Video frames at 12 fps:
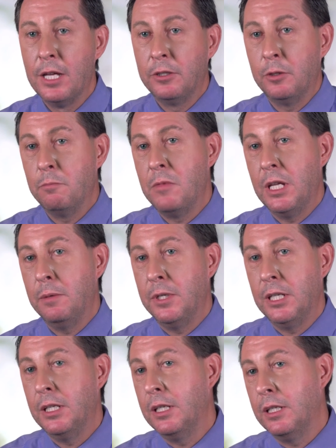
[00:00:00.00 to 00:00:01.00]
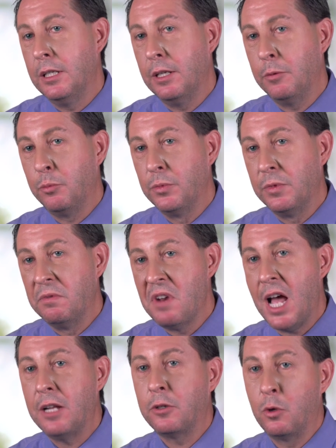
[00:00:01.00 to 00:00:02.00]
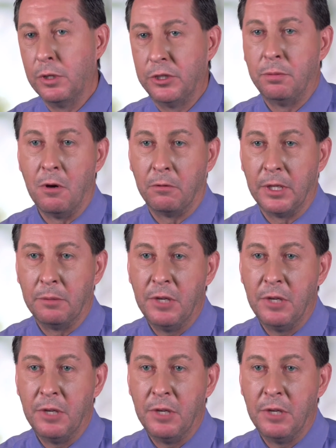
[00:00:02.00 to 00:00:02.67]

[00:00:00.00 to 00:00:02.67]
to maybe not quit smoking.